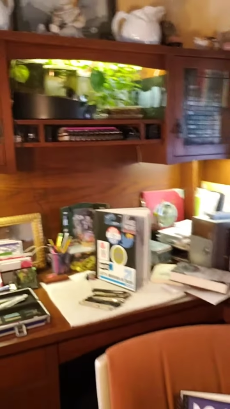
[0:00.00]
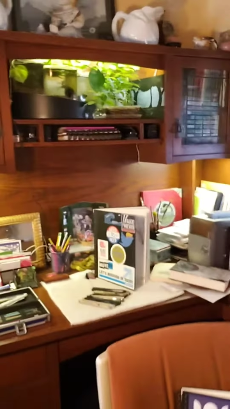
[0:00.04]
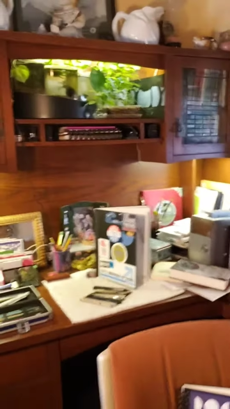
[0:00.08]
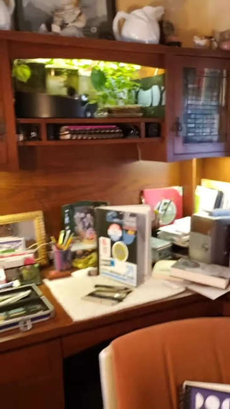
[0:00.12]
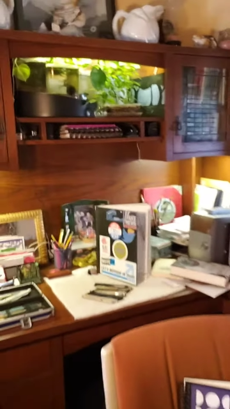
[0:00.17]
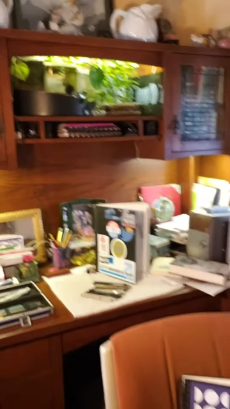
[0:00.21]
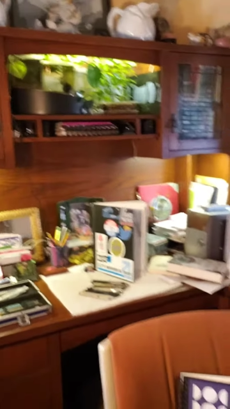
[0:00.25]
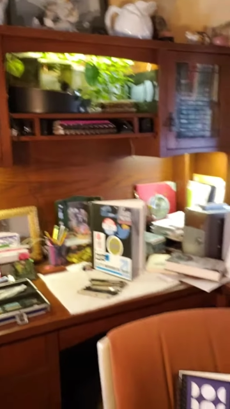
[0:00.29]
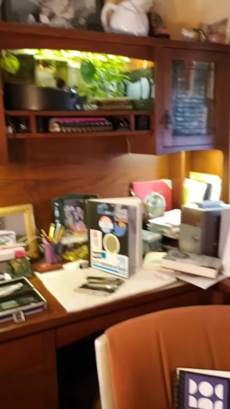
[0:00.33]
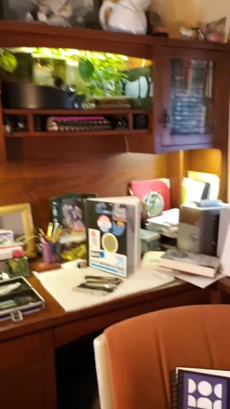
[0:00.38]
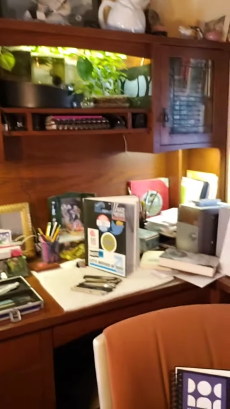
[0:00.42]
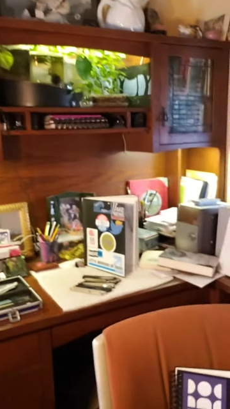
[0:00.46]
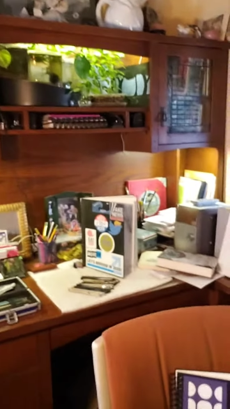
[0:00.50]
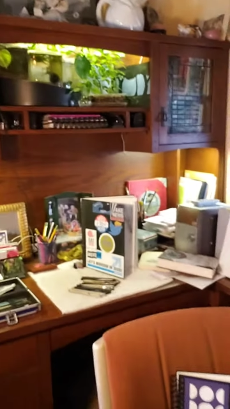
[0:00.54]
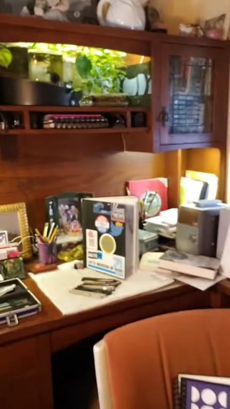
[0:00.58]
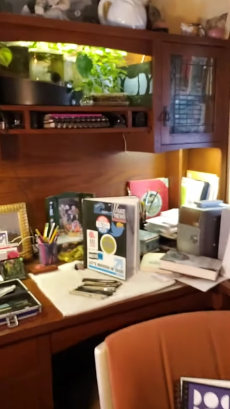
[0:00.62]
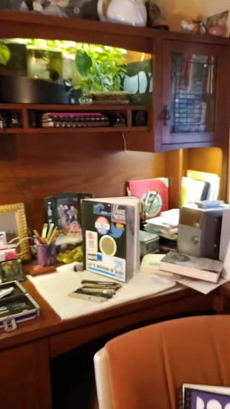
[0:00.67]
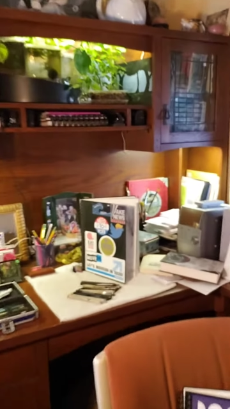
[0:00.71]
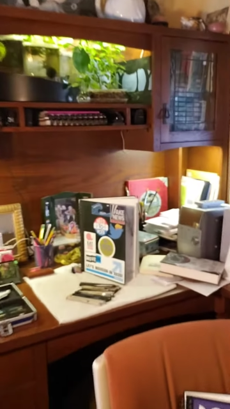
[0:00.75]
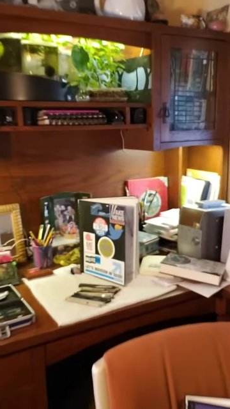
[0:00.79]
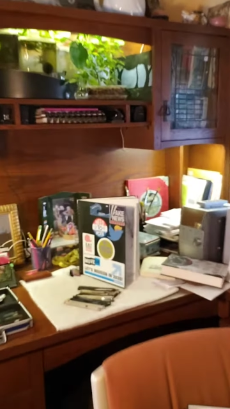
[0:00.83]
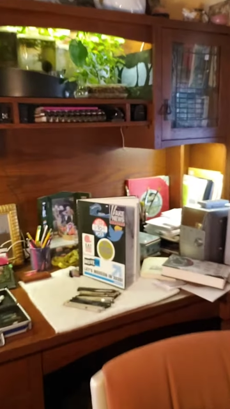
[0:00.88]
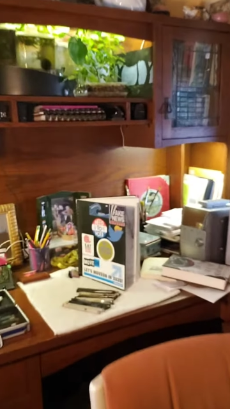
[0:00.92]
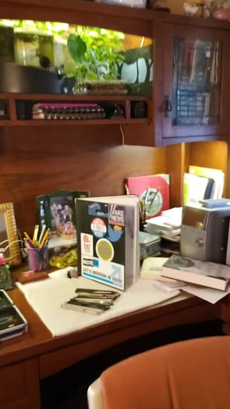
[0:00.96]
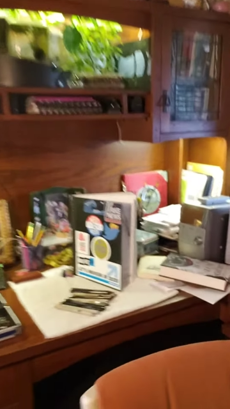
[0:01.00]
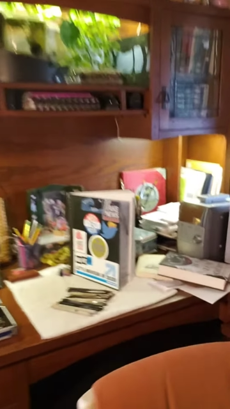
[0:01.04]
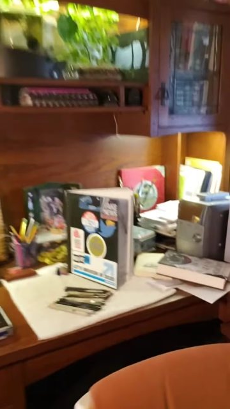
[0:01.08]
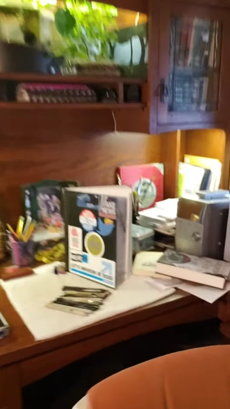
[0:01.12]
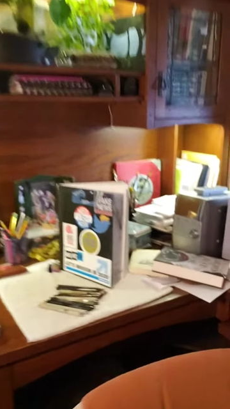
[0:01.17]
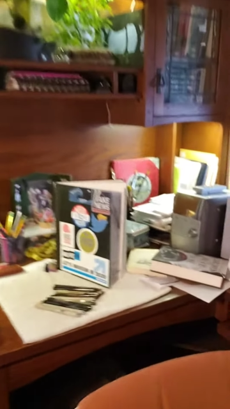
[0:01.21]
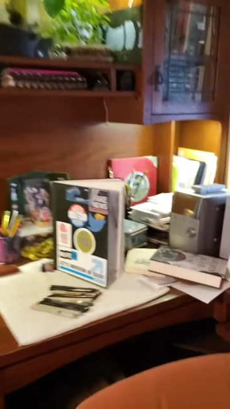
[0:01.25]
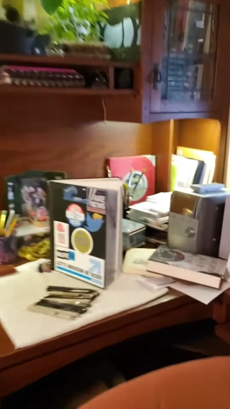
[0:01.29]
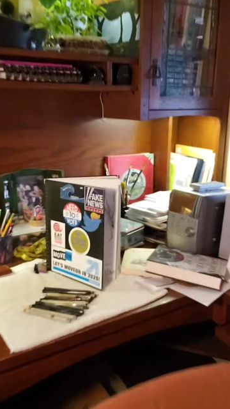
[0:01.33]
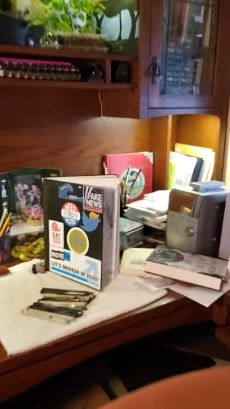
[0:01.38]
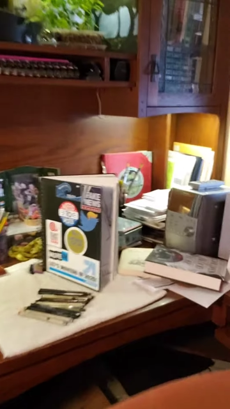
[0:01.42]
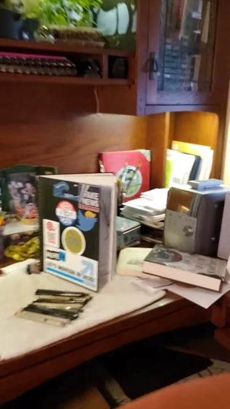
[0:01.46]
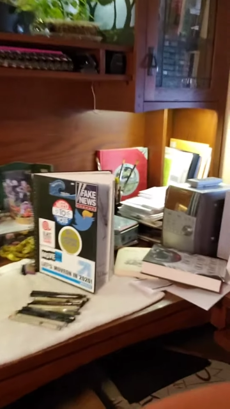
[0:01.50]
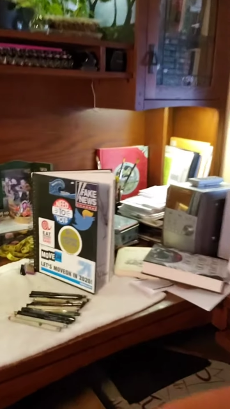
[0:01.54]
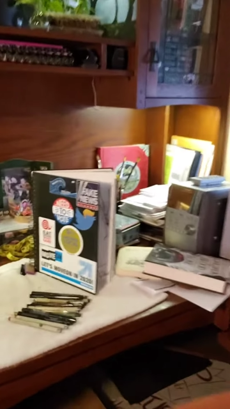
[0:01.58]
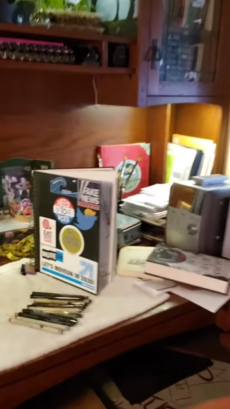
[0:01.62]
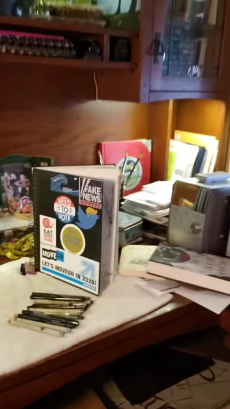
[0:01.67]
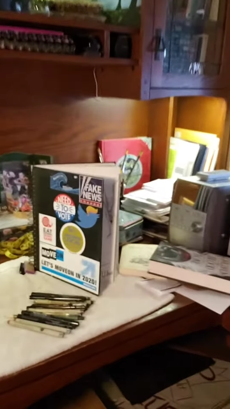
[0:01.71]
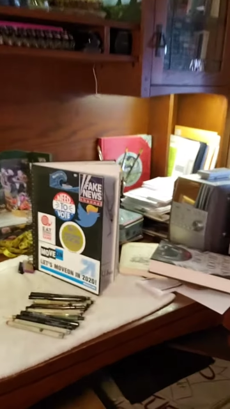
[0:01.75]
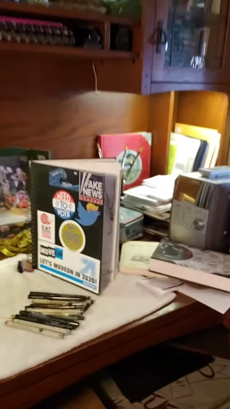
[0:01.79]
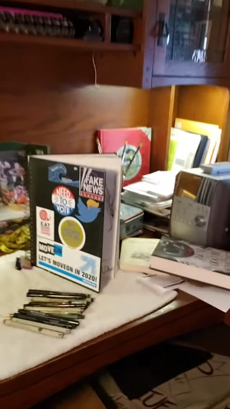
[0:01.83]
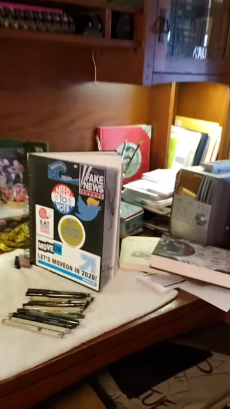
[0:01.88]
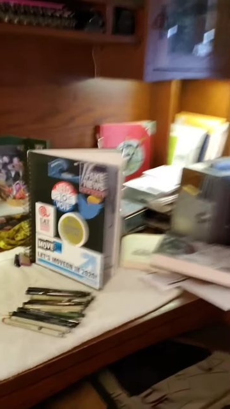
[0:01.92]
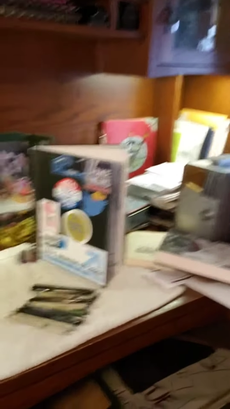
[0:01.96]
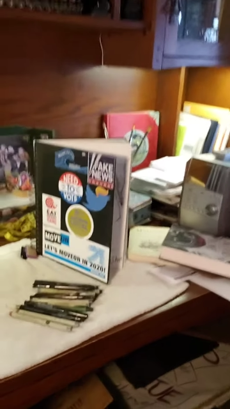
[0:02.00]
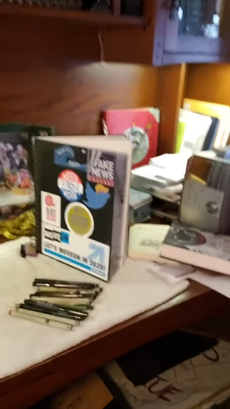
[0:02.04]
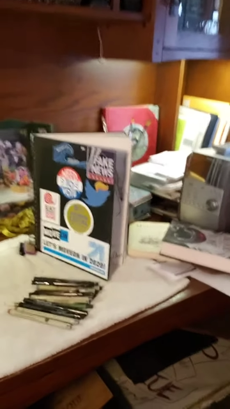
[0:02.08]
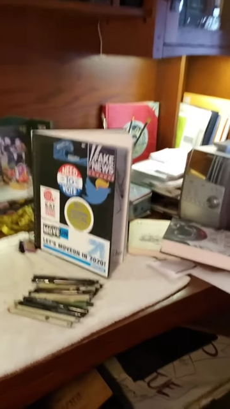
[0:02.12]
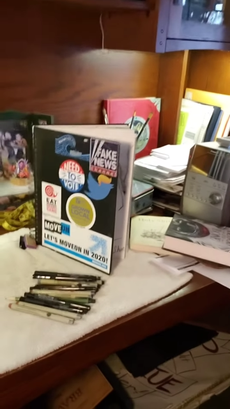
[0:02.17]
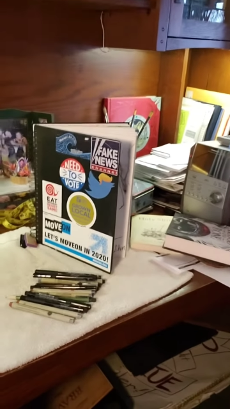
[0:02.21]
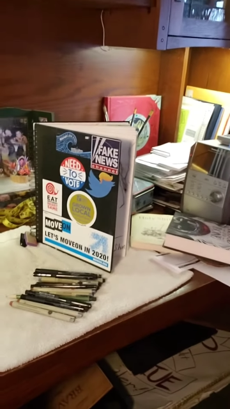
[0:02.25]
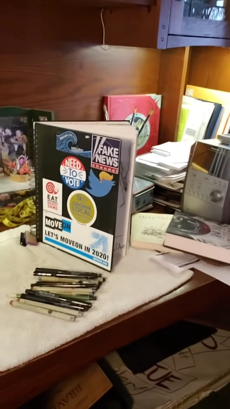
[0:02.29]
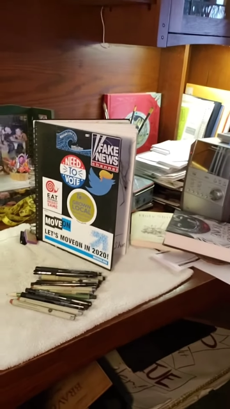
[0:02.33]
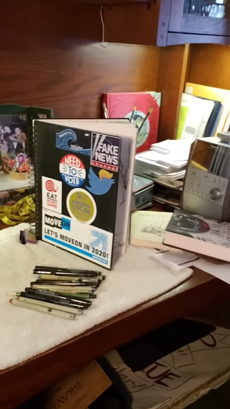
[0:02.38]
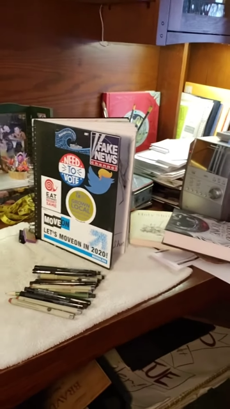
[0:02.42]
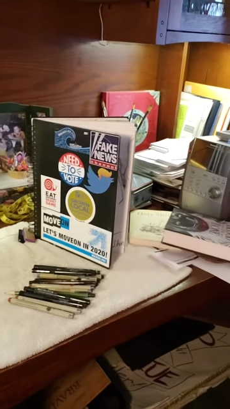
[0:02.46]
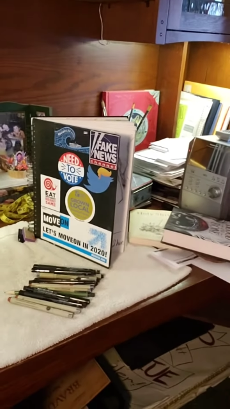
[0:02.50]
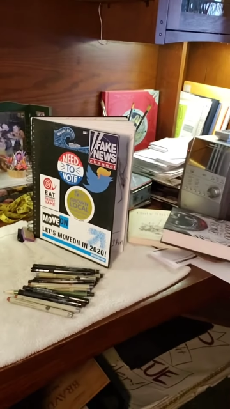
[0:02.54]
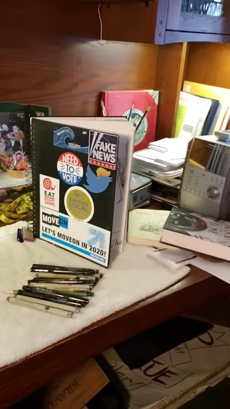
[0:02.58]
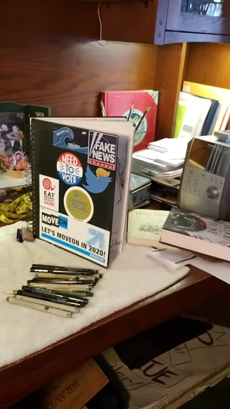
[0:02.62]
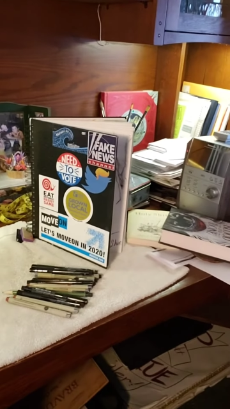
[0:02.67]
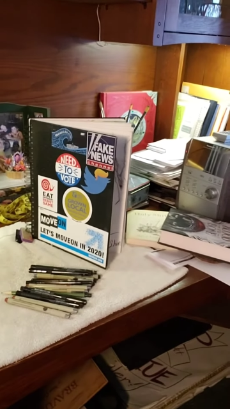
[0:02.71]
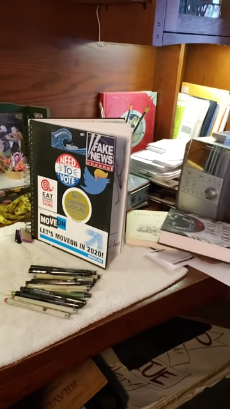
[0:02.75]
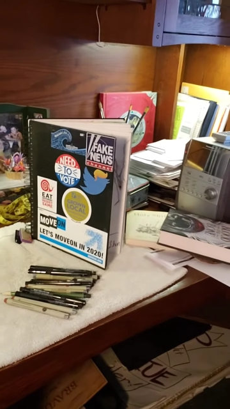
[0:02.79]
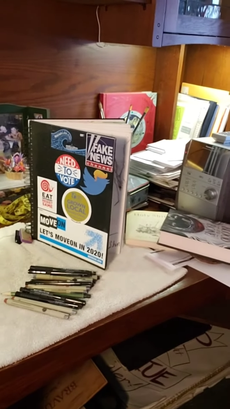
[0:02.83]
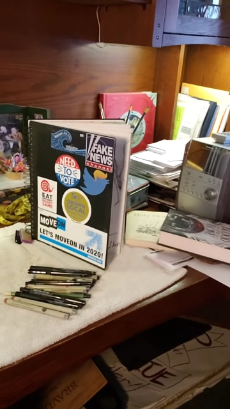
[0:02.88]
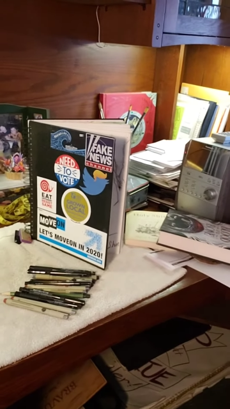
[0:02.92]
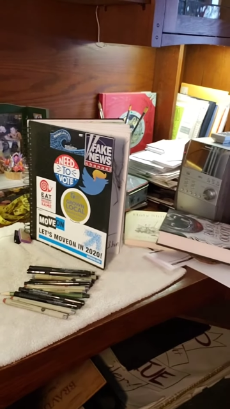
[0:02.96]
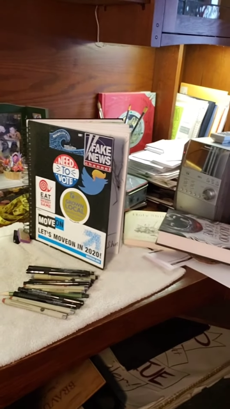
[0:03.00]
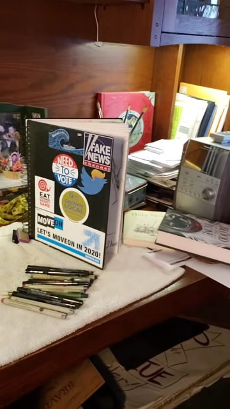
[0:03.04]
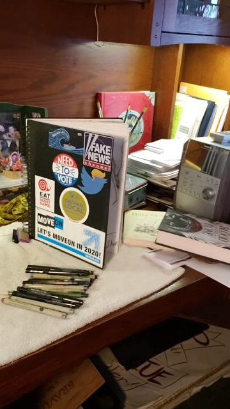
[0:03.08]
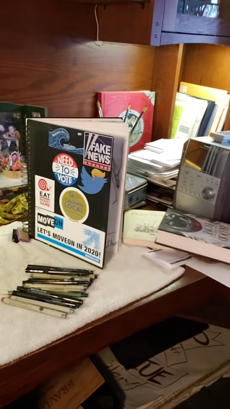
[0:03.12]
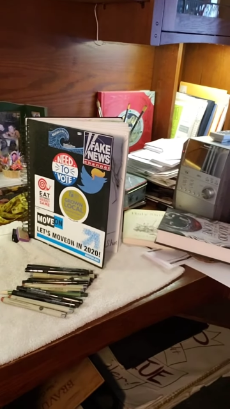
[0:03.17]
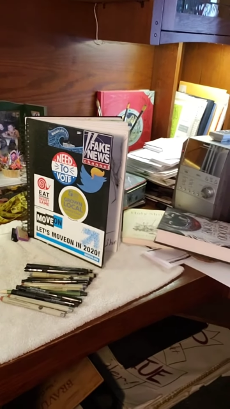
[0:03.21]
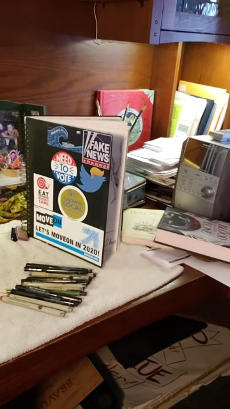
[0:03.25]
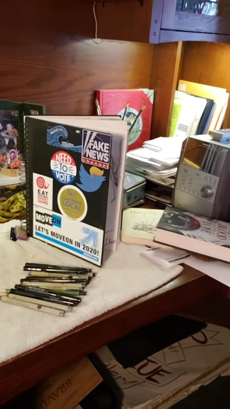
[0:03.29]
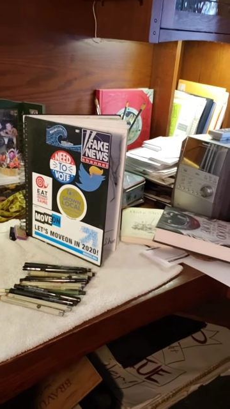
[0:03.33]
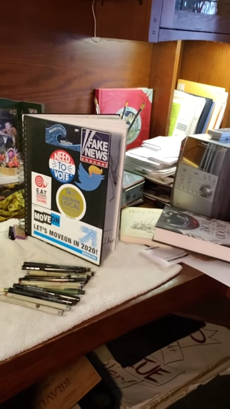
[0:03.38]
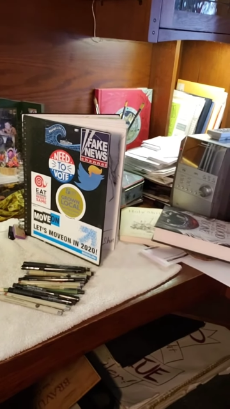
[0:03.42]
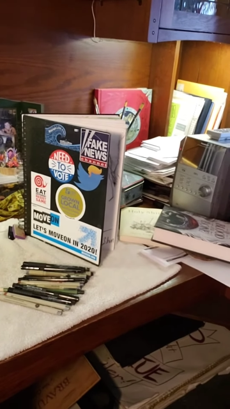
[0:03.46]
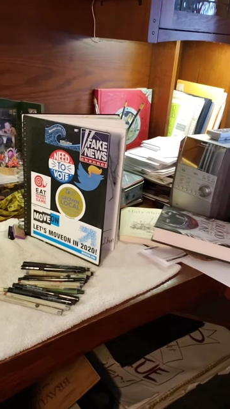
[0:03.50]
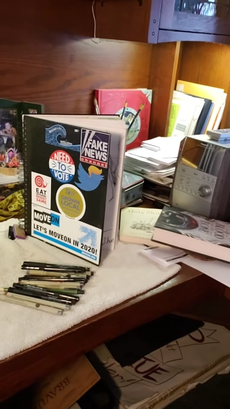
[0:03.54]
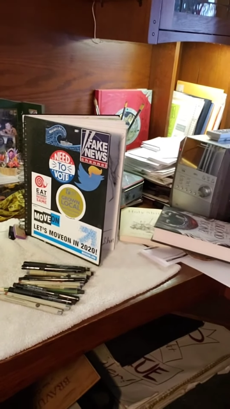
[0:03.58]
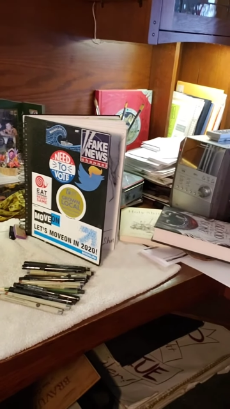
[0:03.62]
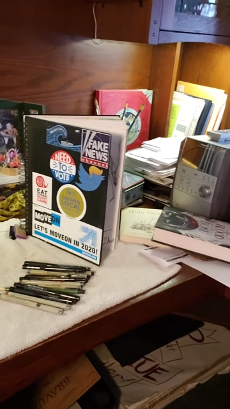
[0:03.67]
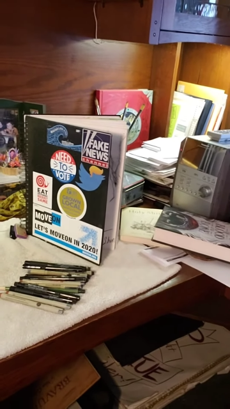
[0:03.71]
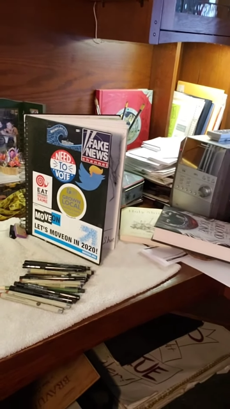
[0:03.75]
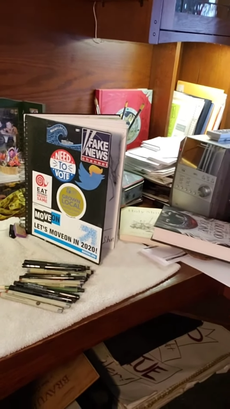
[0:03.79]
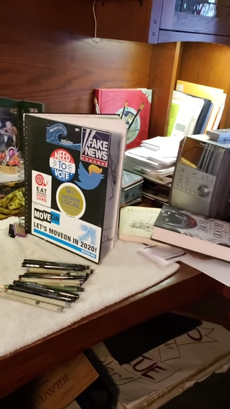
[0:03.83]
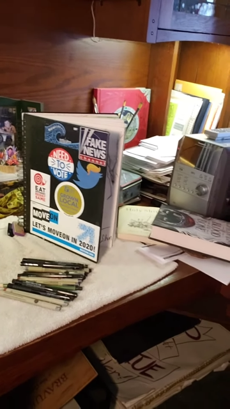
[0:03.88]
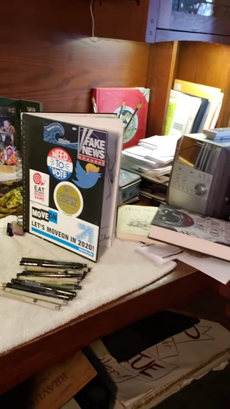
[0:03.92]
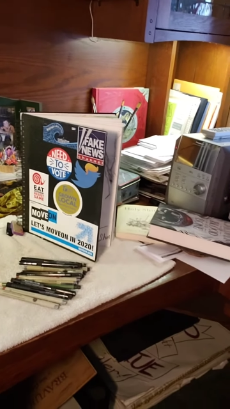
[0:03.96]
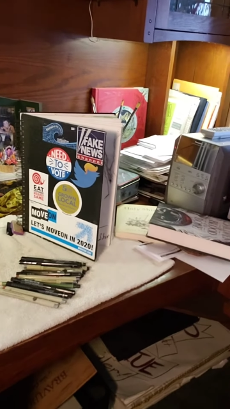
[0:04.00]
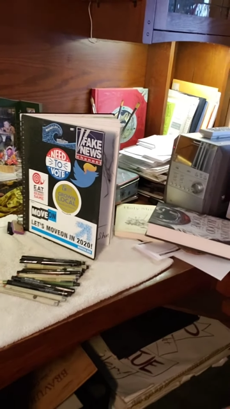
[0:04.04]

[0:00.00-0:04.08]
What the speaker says: Nobody's mouth can be seen.